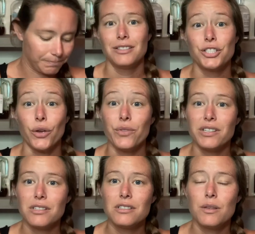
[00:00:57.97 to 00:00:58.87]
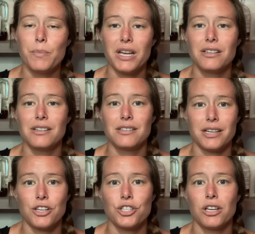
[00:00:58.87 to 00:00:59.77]
So this is the big
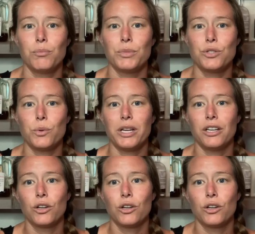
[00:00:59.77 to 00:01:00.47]
distinction between